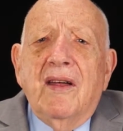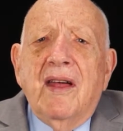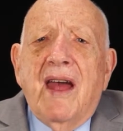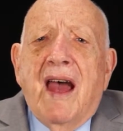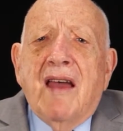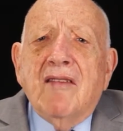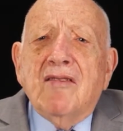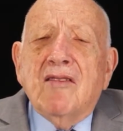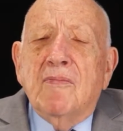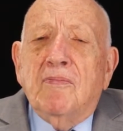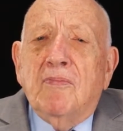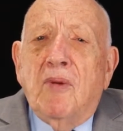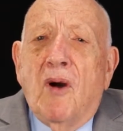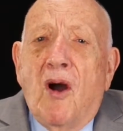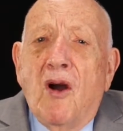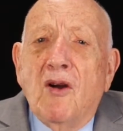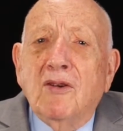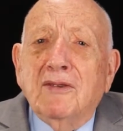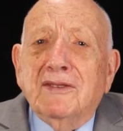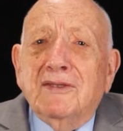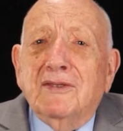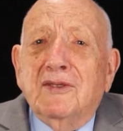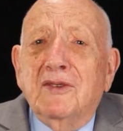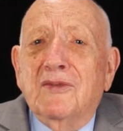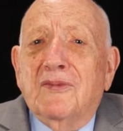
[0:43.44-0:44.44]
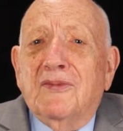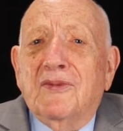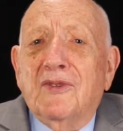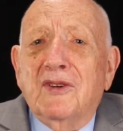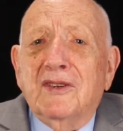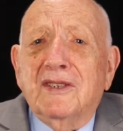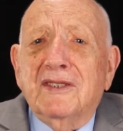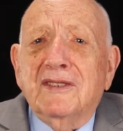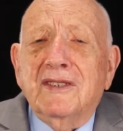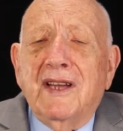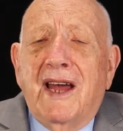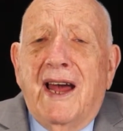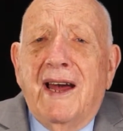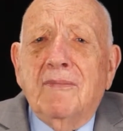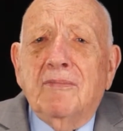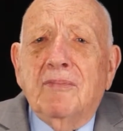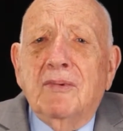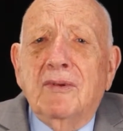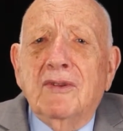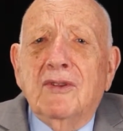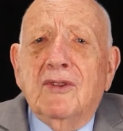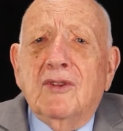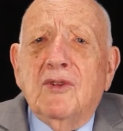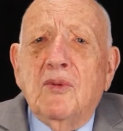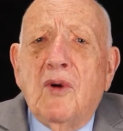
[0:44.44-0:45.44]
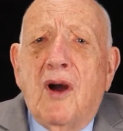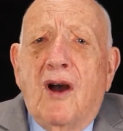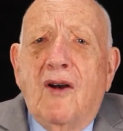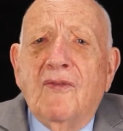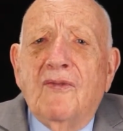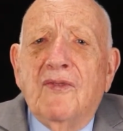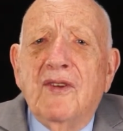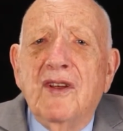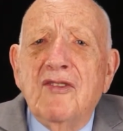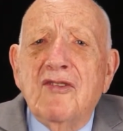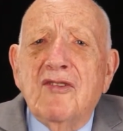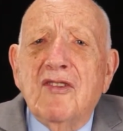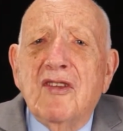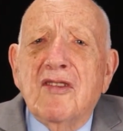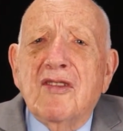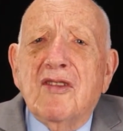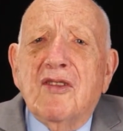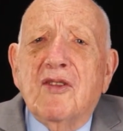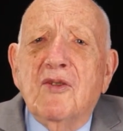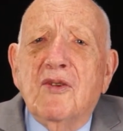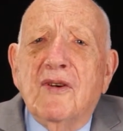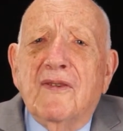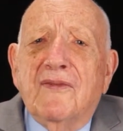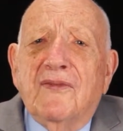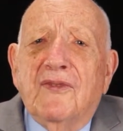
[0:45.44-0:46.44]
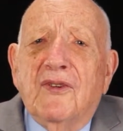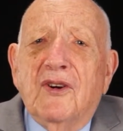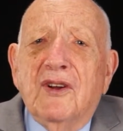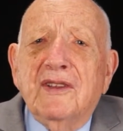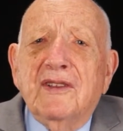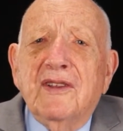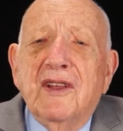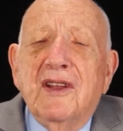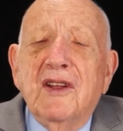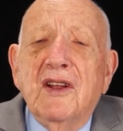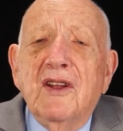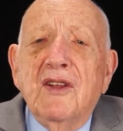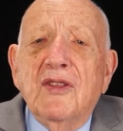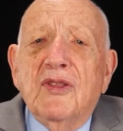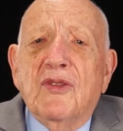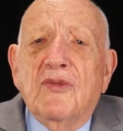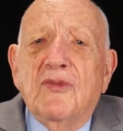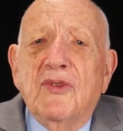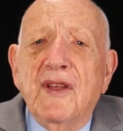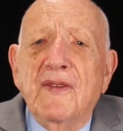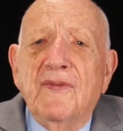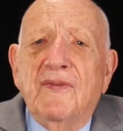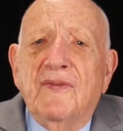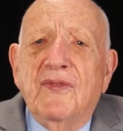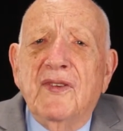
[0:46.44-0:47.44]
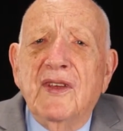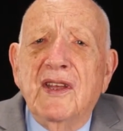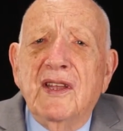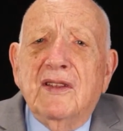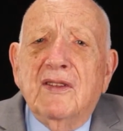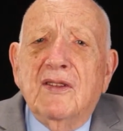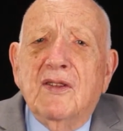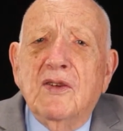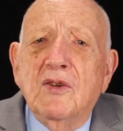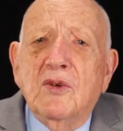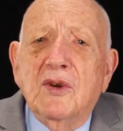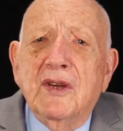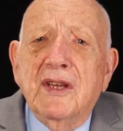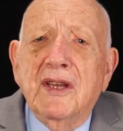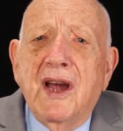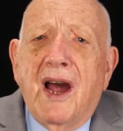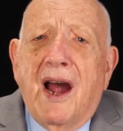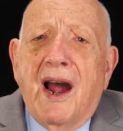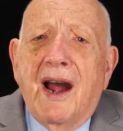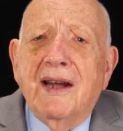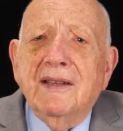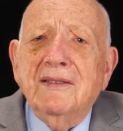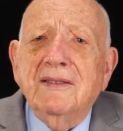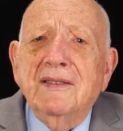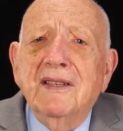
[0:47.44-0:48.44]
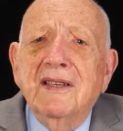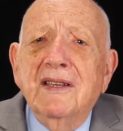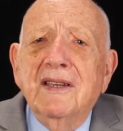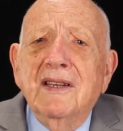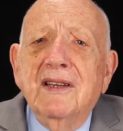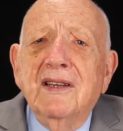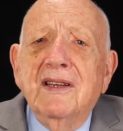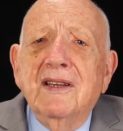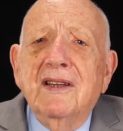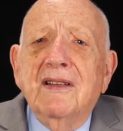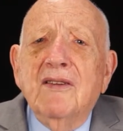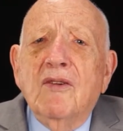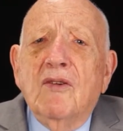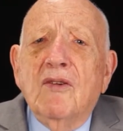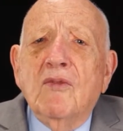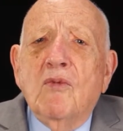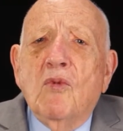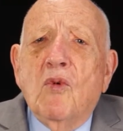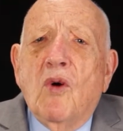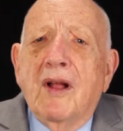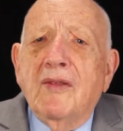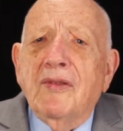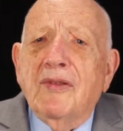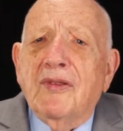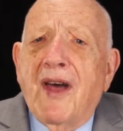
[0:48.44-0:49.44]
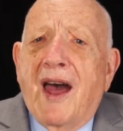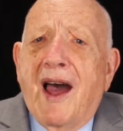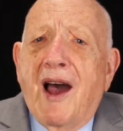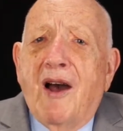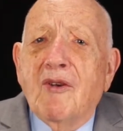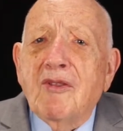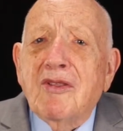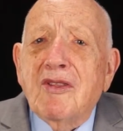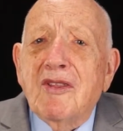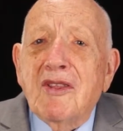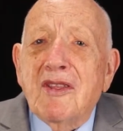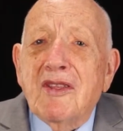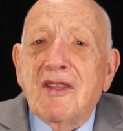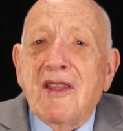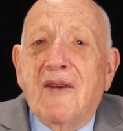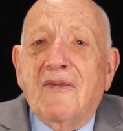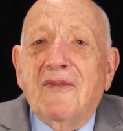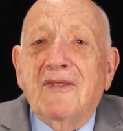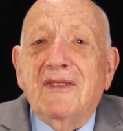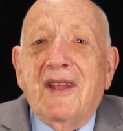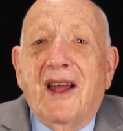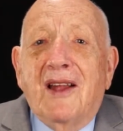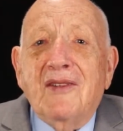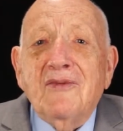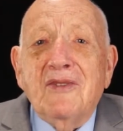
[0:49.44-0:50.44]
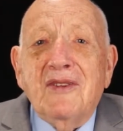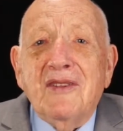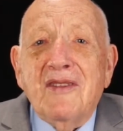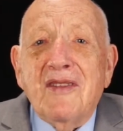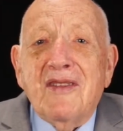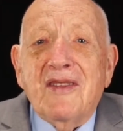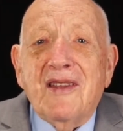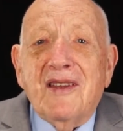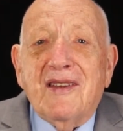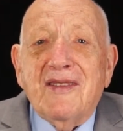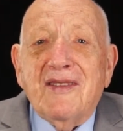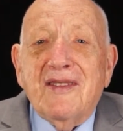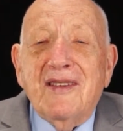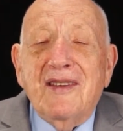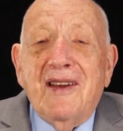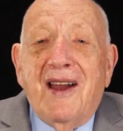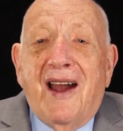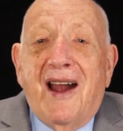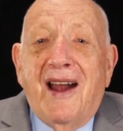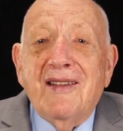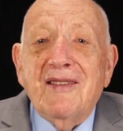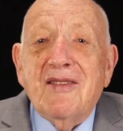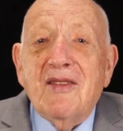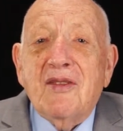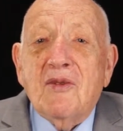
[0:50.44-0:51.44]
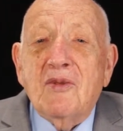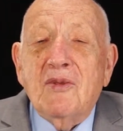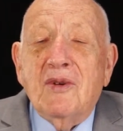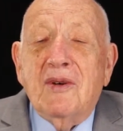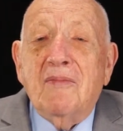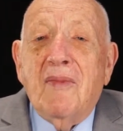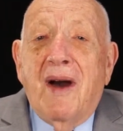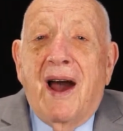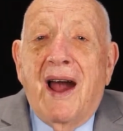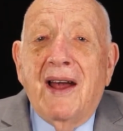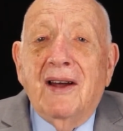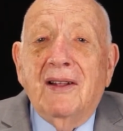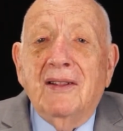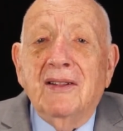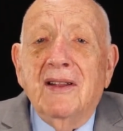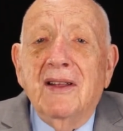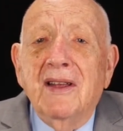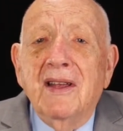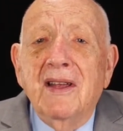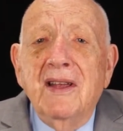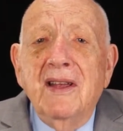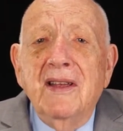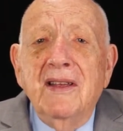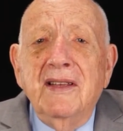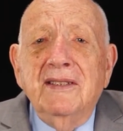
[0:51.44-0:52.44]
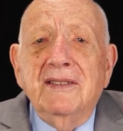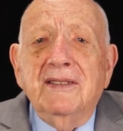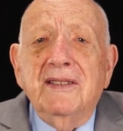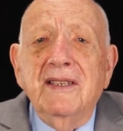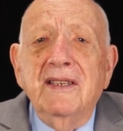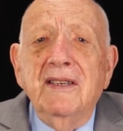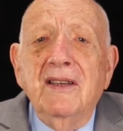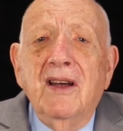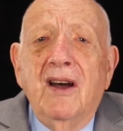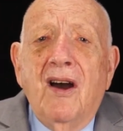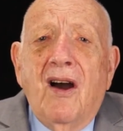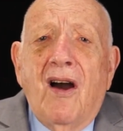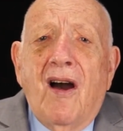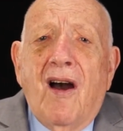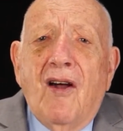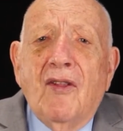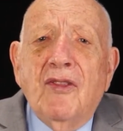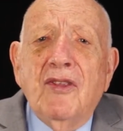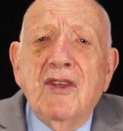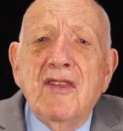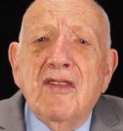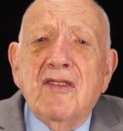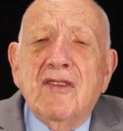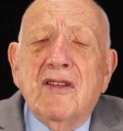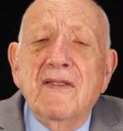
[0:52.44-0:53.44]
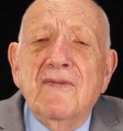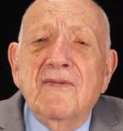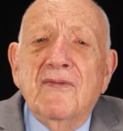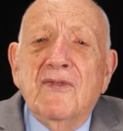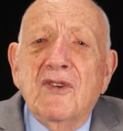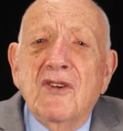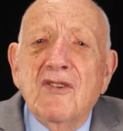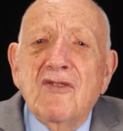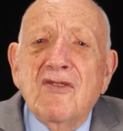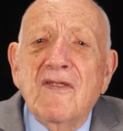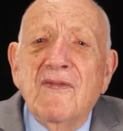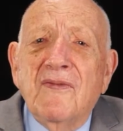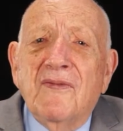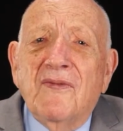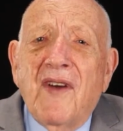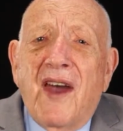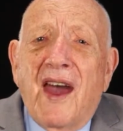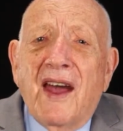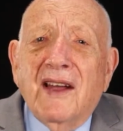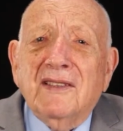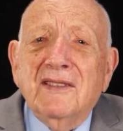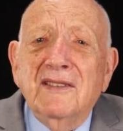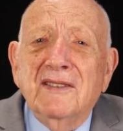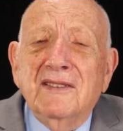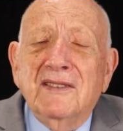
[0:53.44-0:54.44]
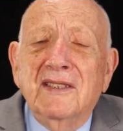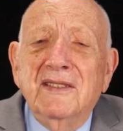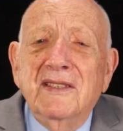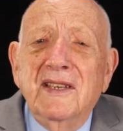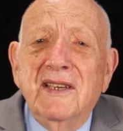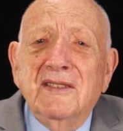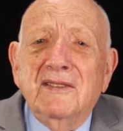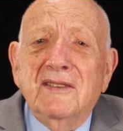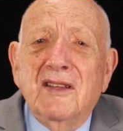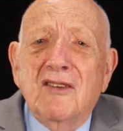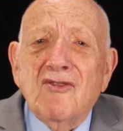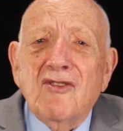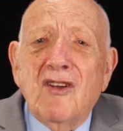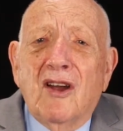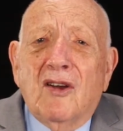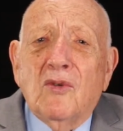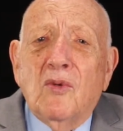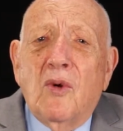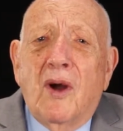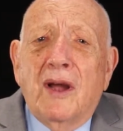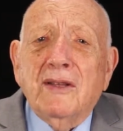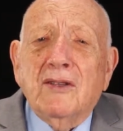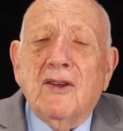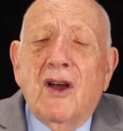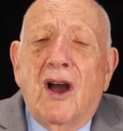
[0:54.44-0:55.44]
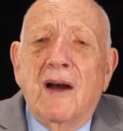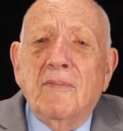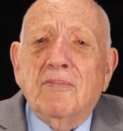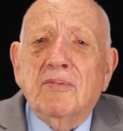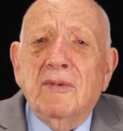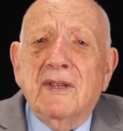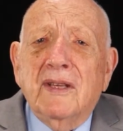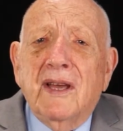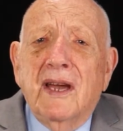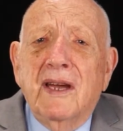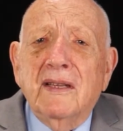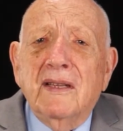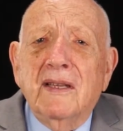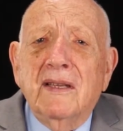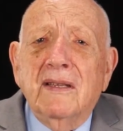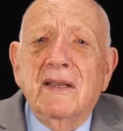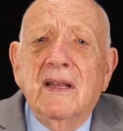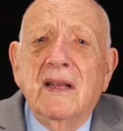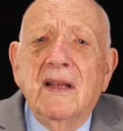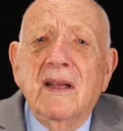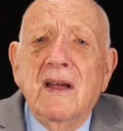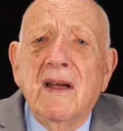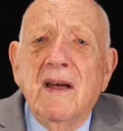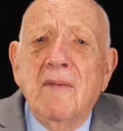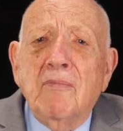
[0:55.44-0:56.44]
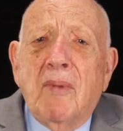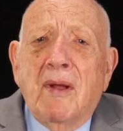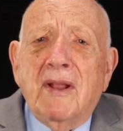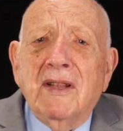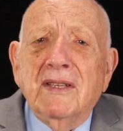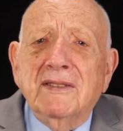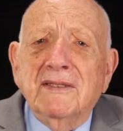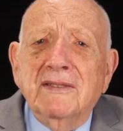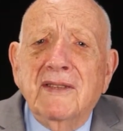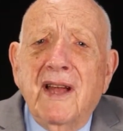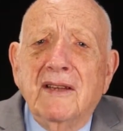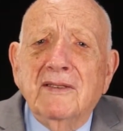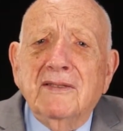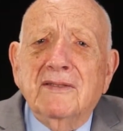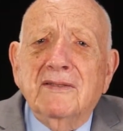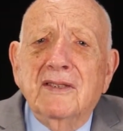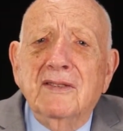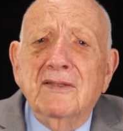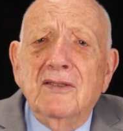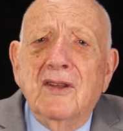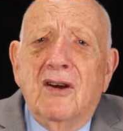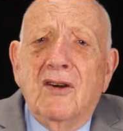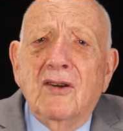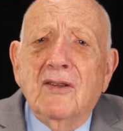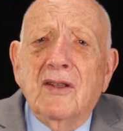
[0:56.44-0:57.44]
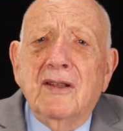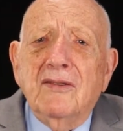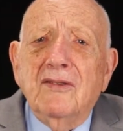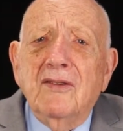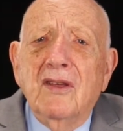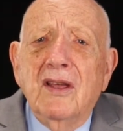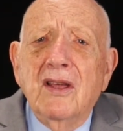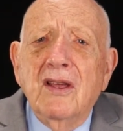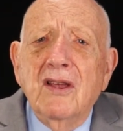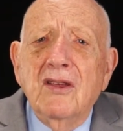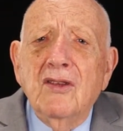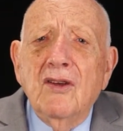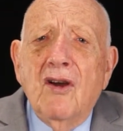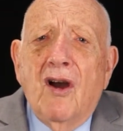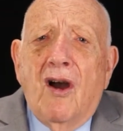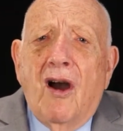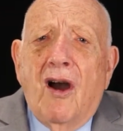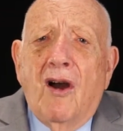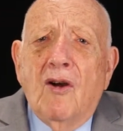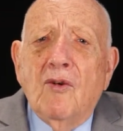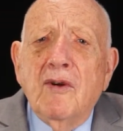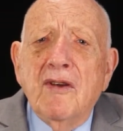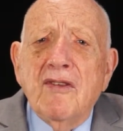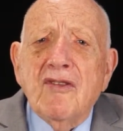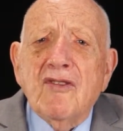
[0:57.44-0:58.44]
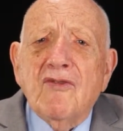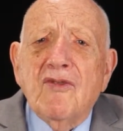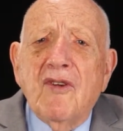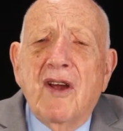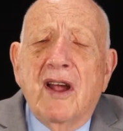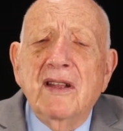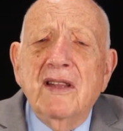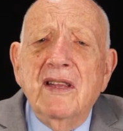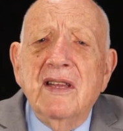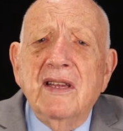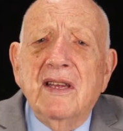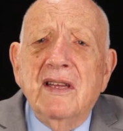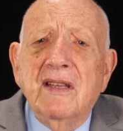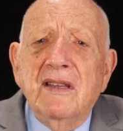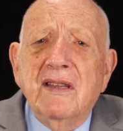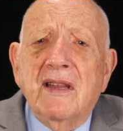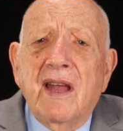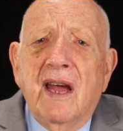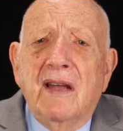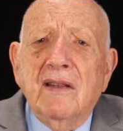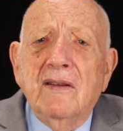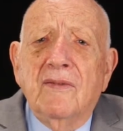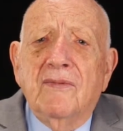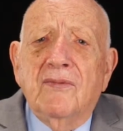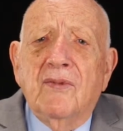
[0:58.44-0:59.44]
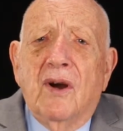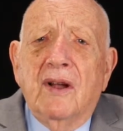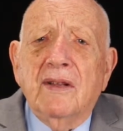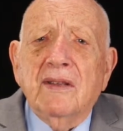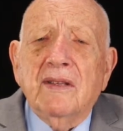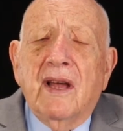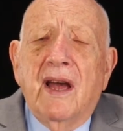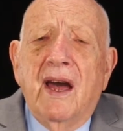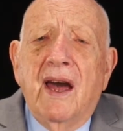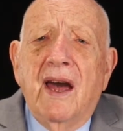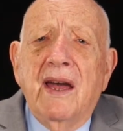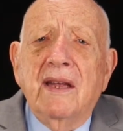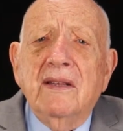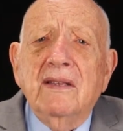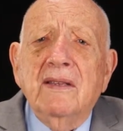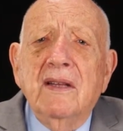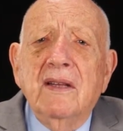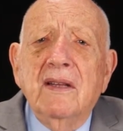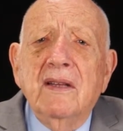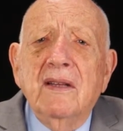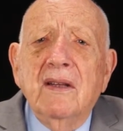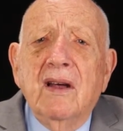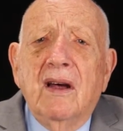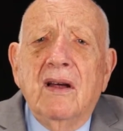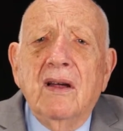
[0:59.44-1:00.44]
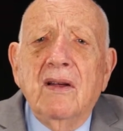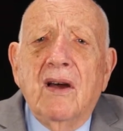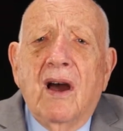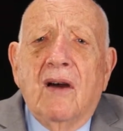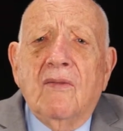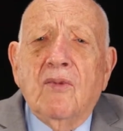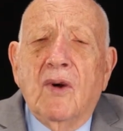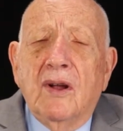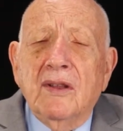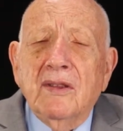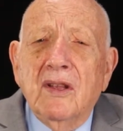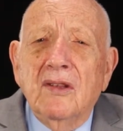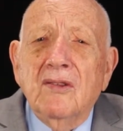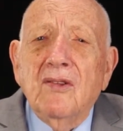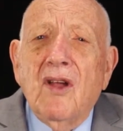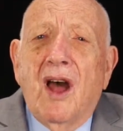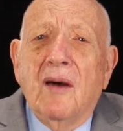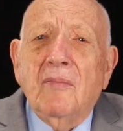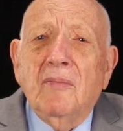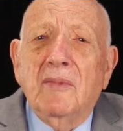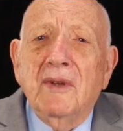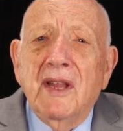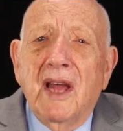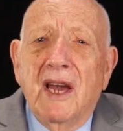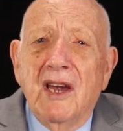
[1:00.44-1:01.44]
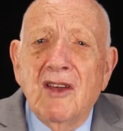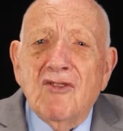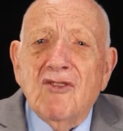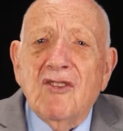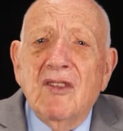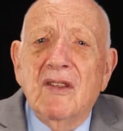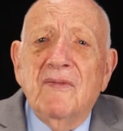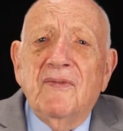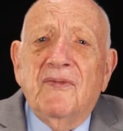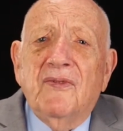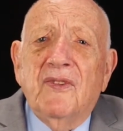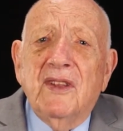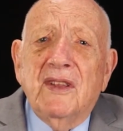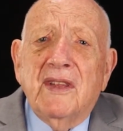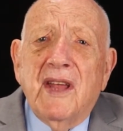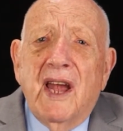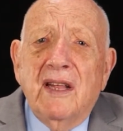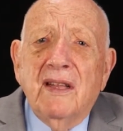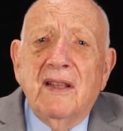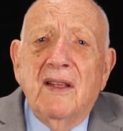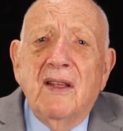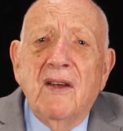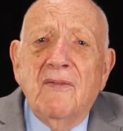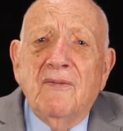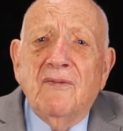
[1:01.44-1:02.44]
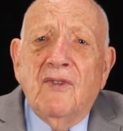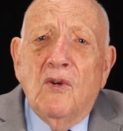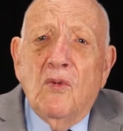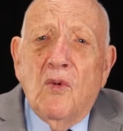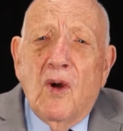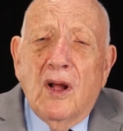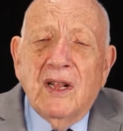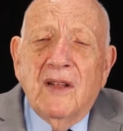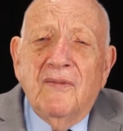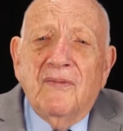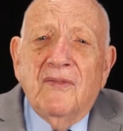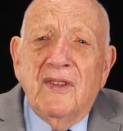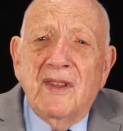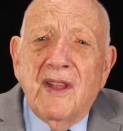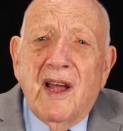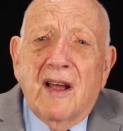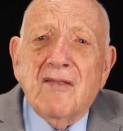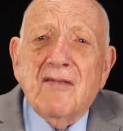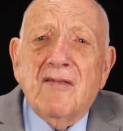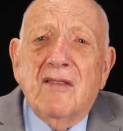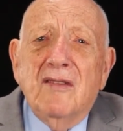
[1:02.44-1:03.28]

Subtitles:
As opposed to, for example, 12 inches to a foot, 3 feet to a yard, 1,760 yards to a mile. You see, all these conversion factors in English are quite complicated. But it's nice to know that you're always trading in 10 of one kind, of one denomination for one of the next